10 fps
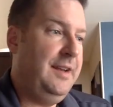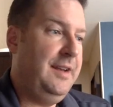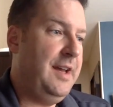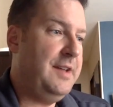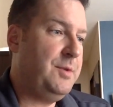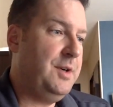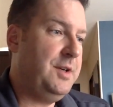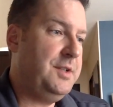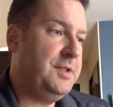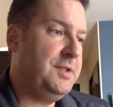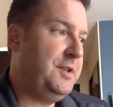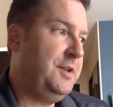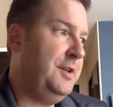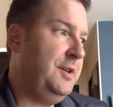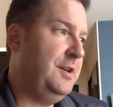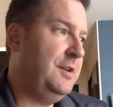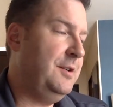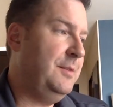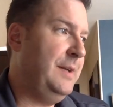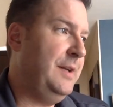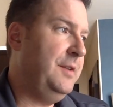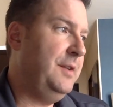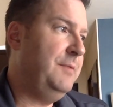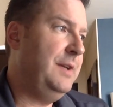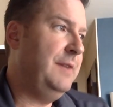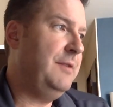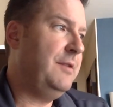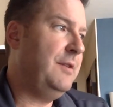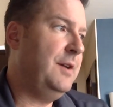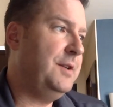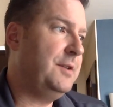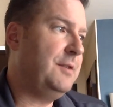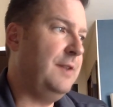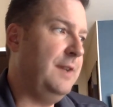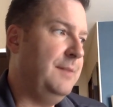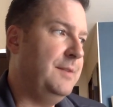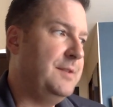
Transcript: has worked just as good or better than we ever thought or claimed. It's